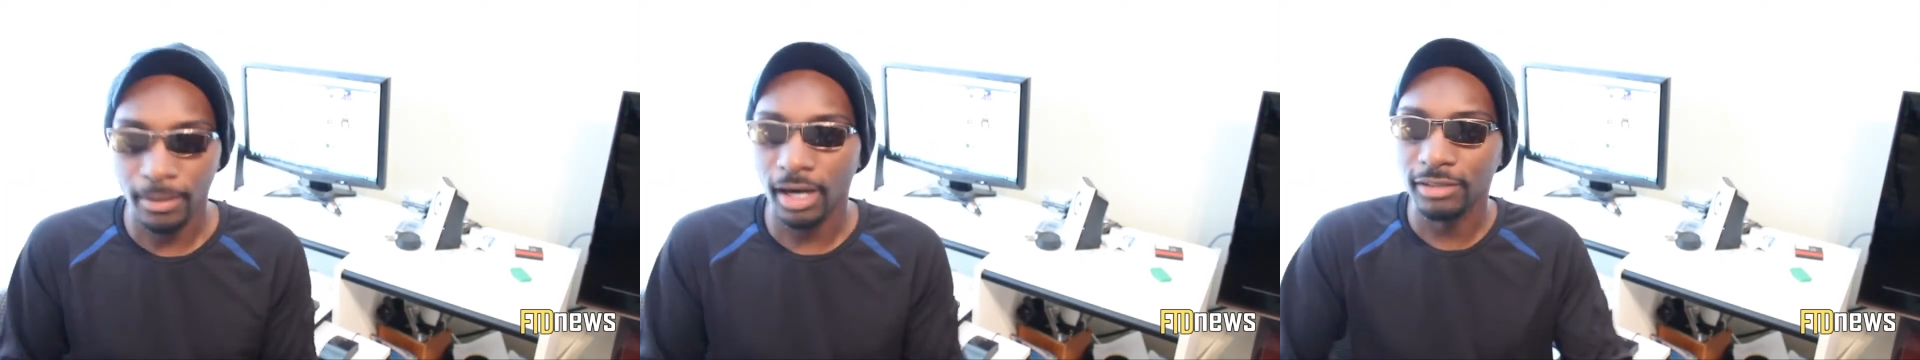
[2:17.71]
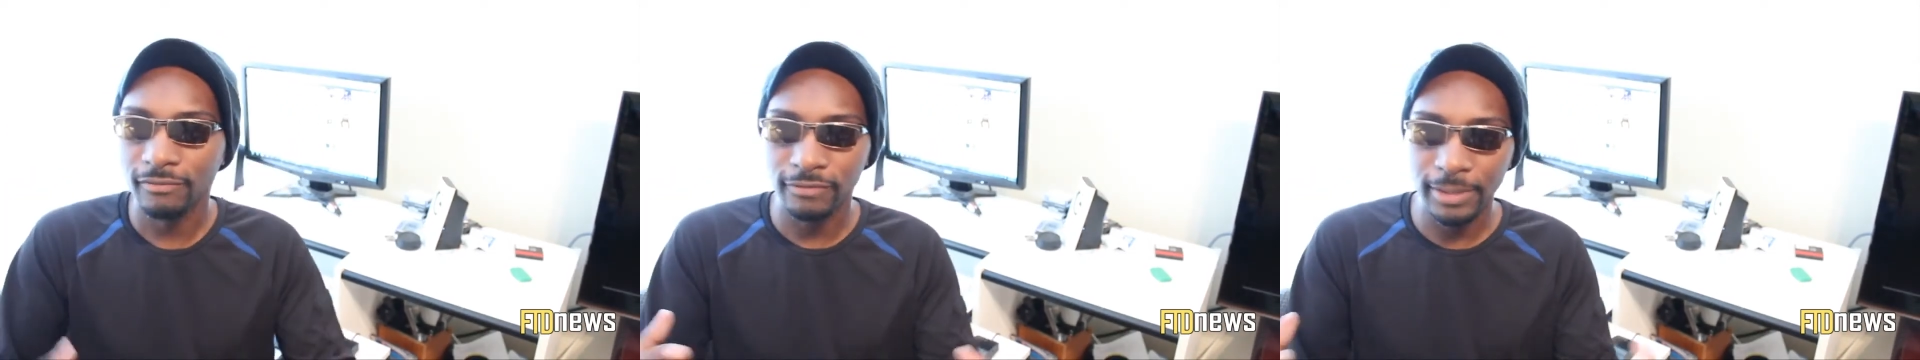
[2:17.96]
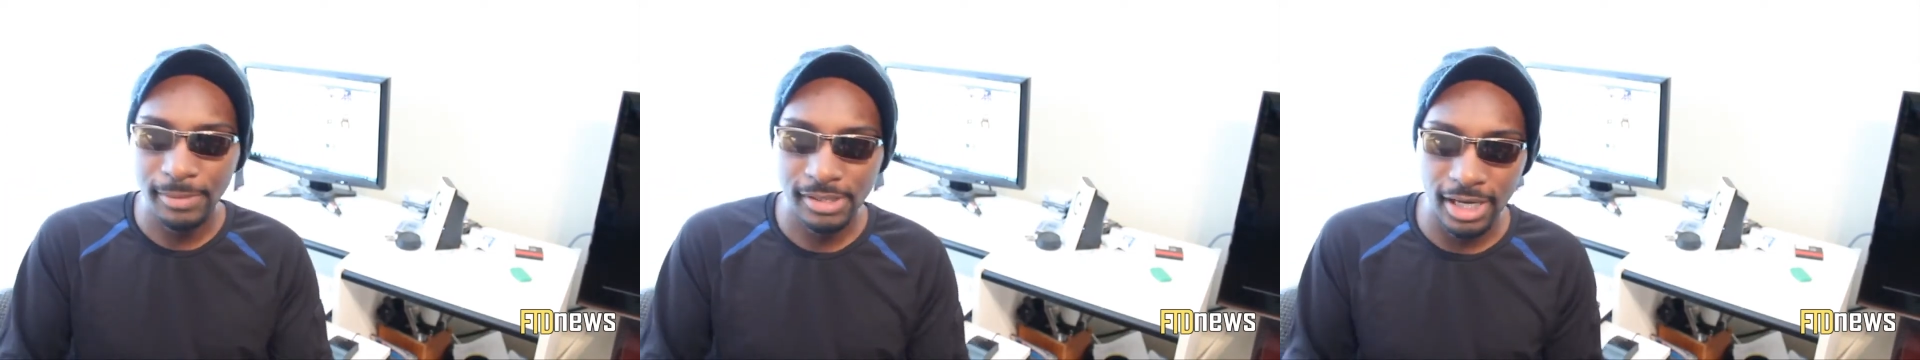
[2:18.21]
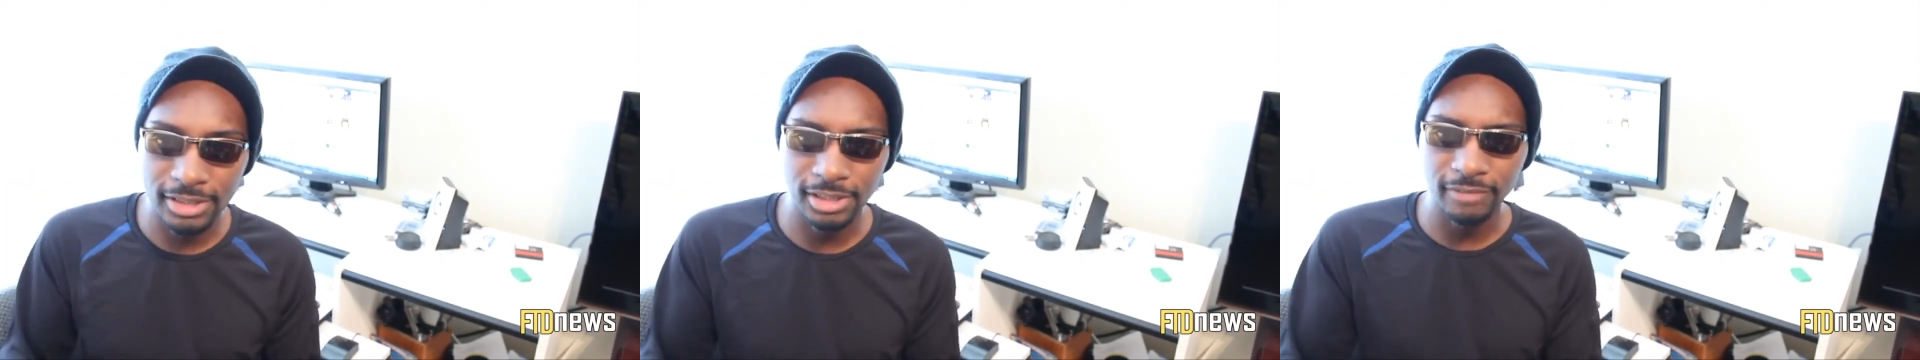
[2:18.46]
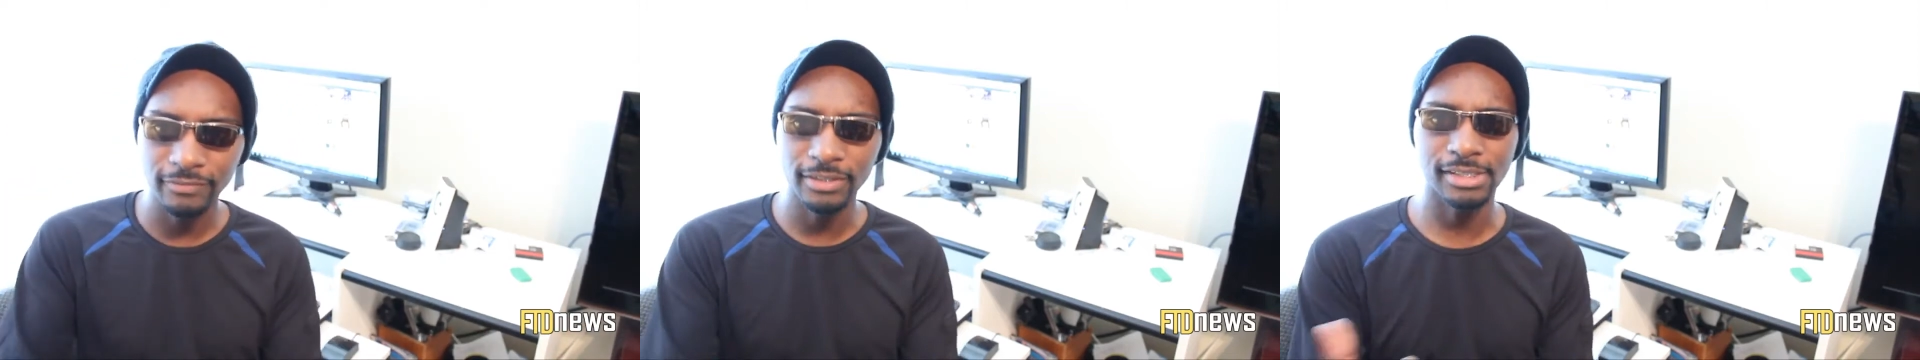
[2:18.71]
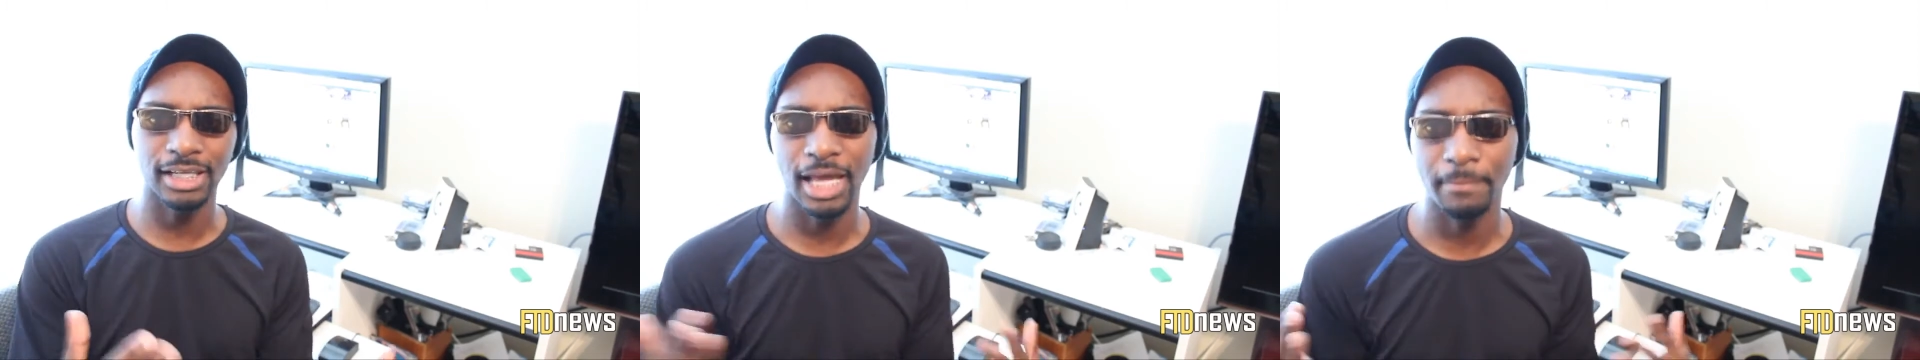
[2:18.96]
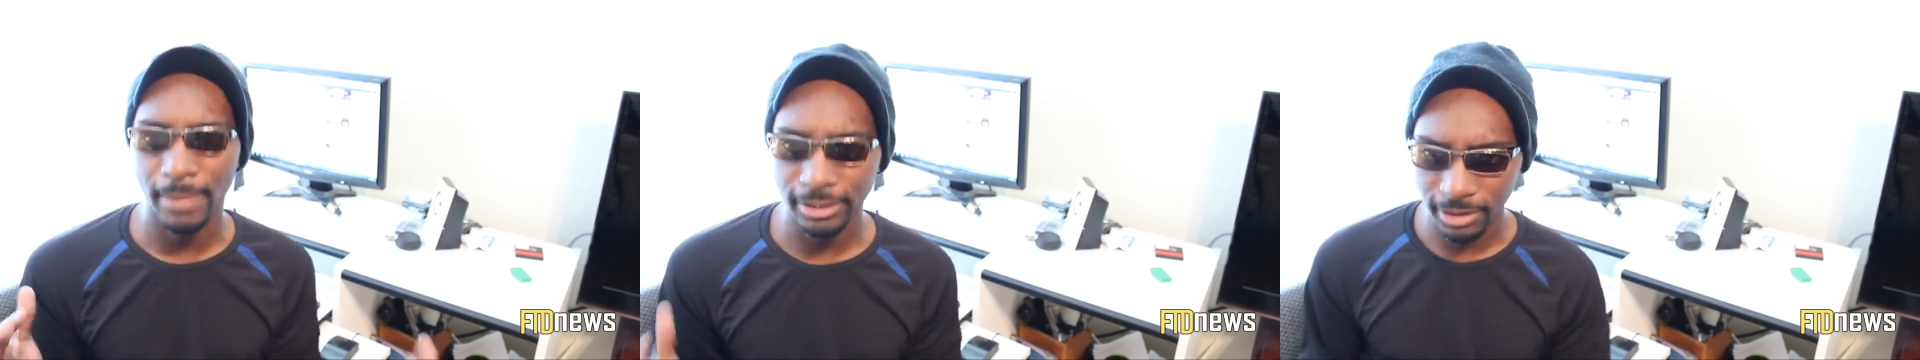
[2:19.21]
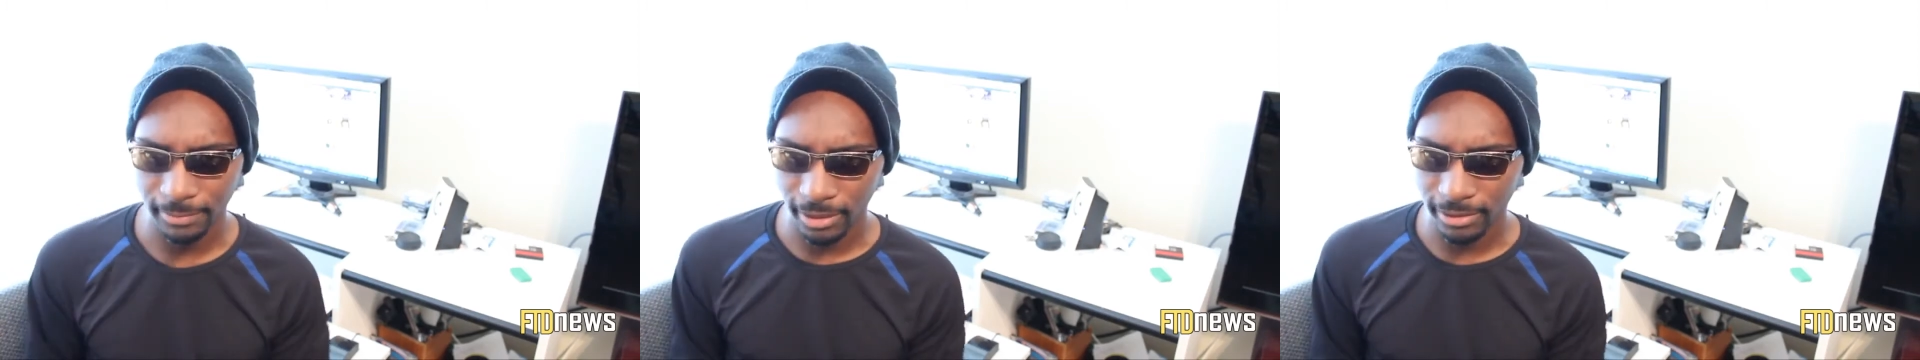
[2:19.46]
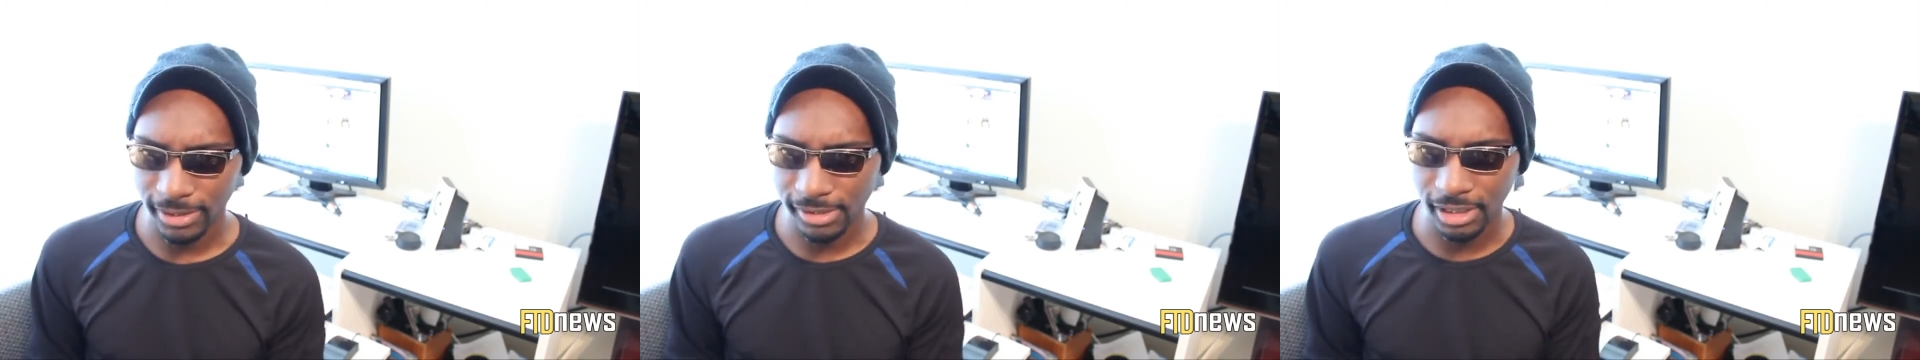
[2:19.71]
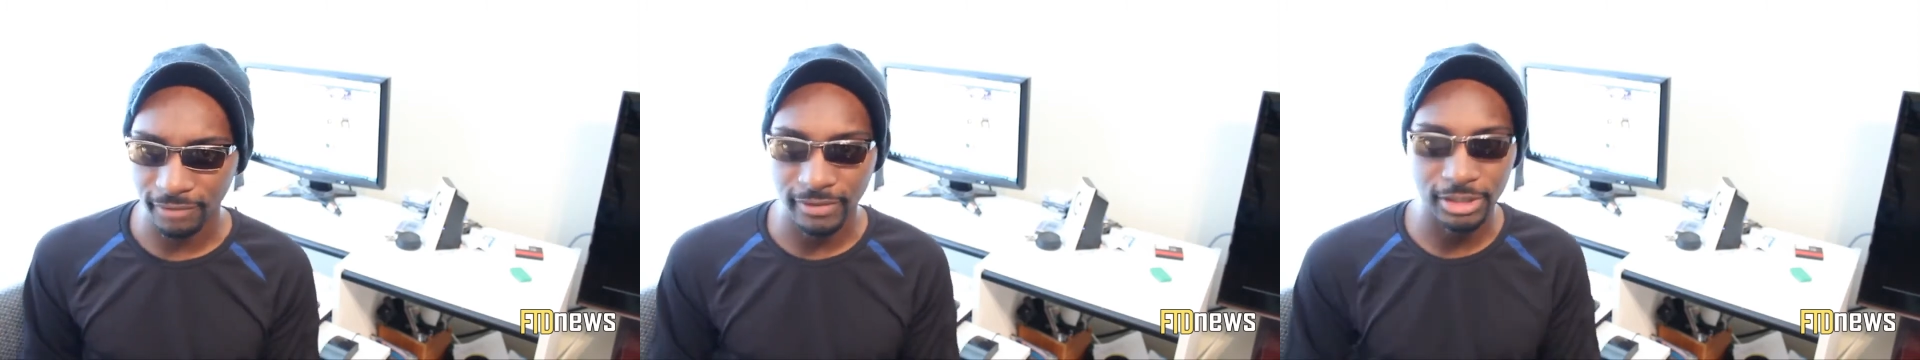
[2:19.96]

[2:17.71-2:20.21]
But on the flip side, she feels a lot better about herself,